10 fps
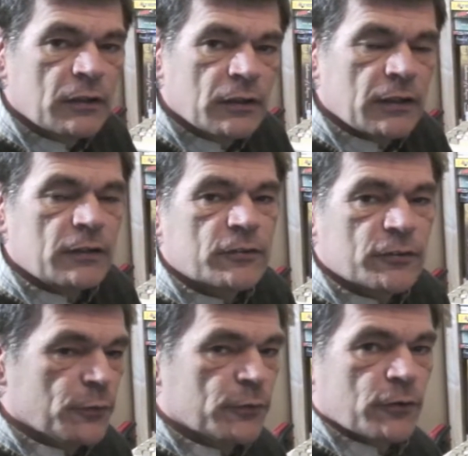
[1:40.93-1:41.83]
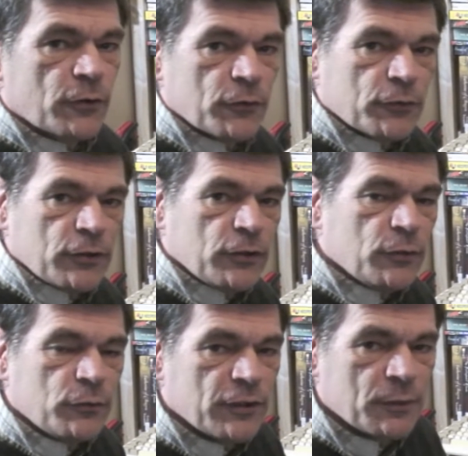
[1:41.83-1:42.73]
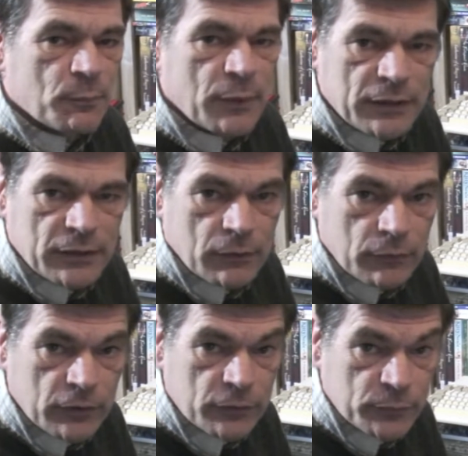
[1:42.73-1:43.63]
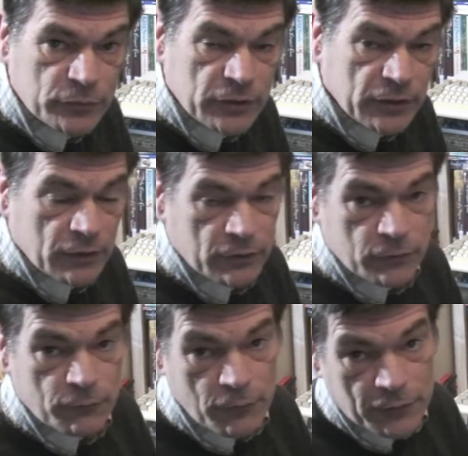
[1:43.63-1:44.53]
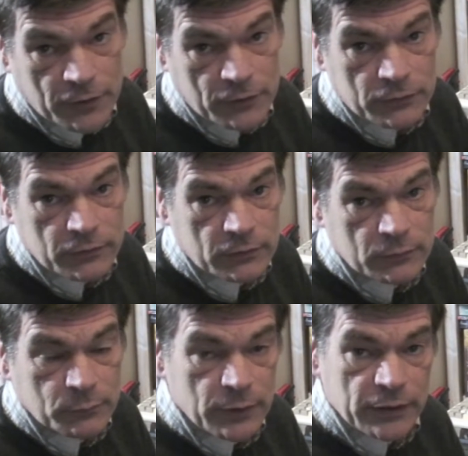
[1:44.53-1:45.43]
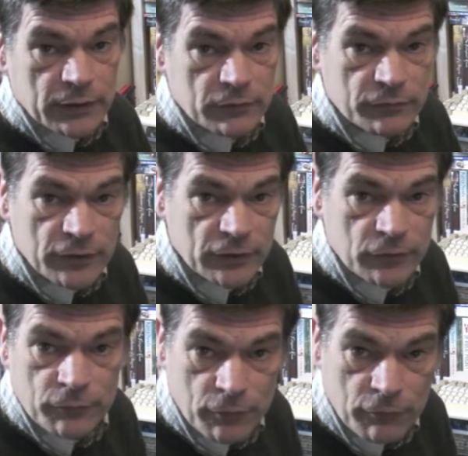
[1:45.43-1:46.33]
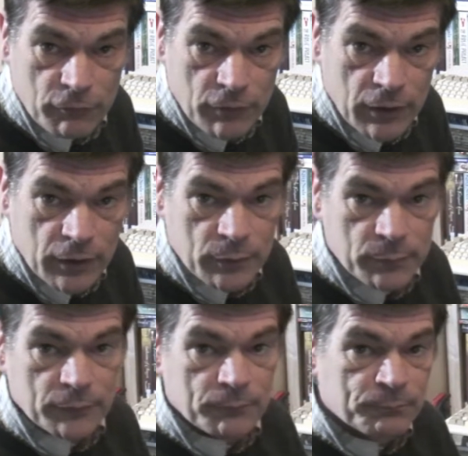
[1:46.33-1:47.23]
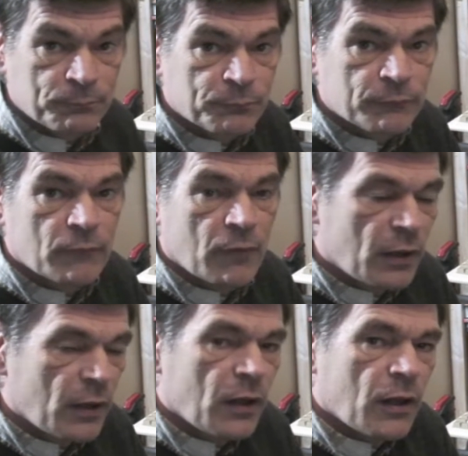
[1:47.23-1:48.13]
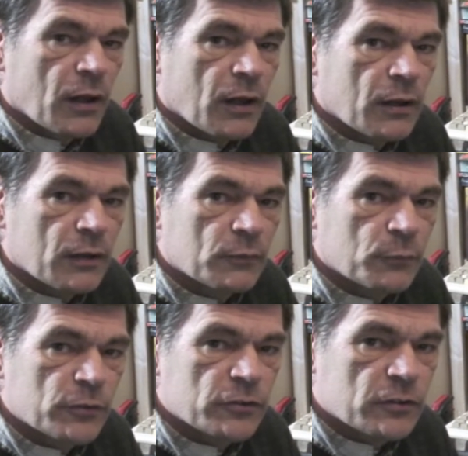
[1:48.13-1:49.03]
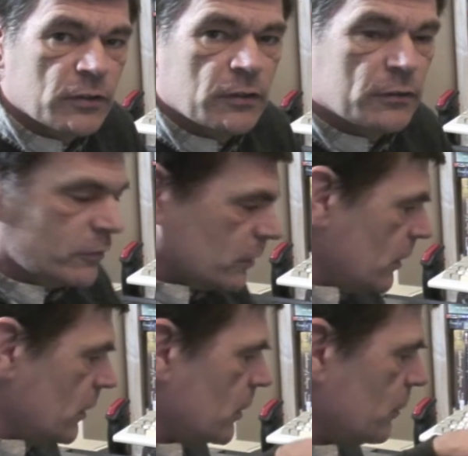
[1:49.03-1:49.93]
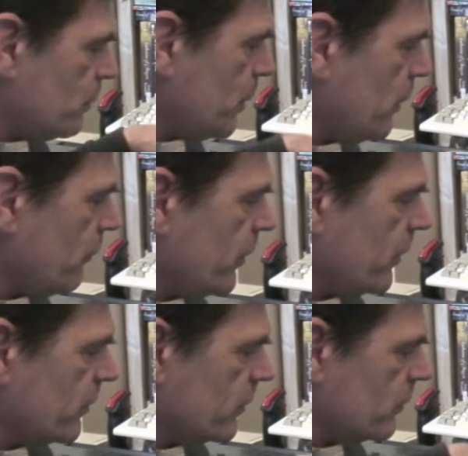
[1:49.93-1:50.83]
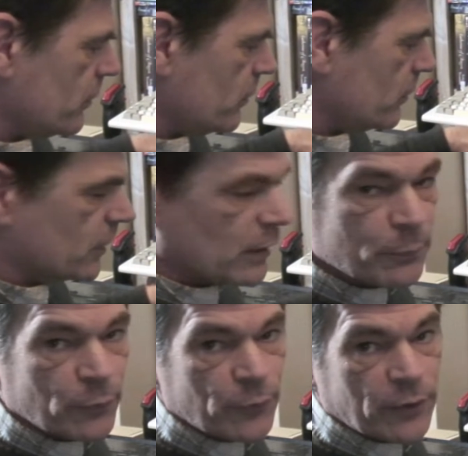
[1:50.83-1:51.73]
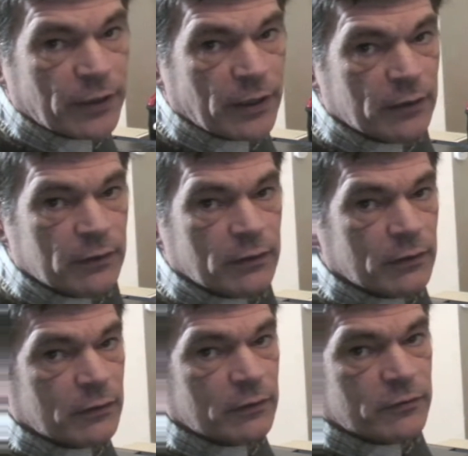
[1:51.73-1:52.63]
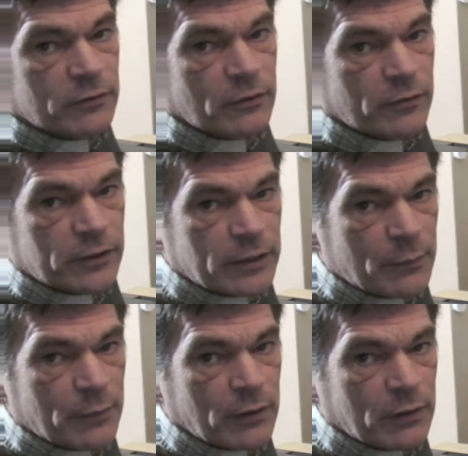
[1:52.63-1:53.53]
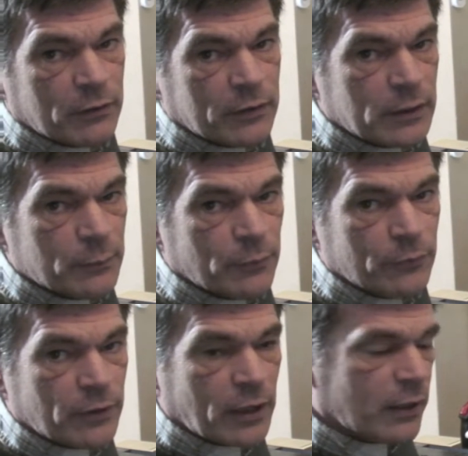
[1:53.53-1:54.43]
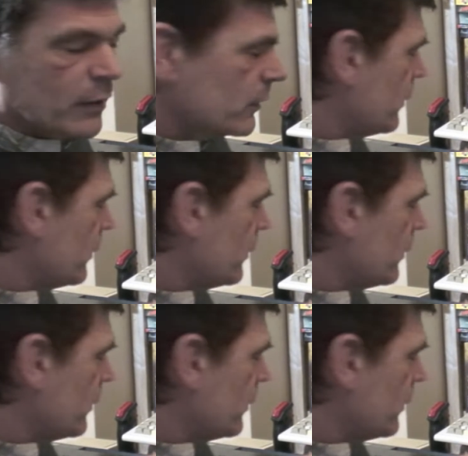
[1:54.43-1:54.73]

installs on using Midi on this machine, and it's a very good Midi interface. It's very reliable, and we're just going to use a period keyboard again. It's another Yamaha keyboard, and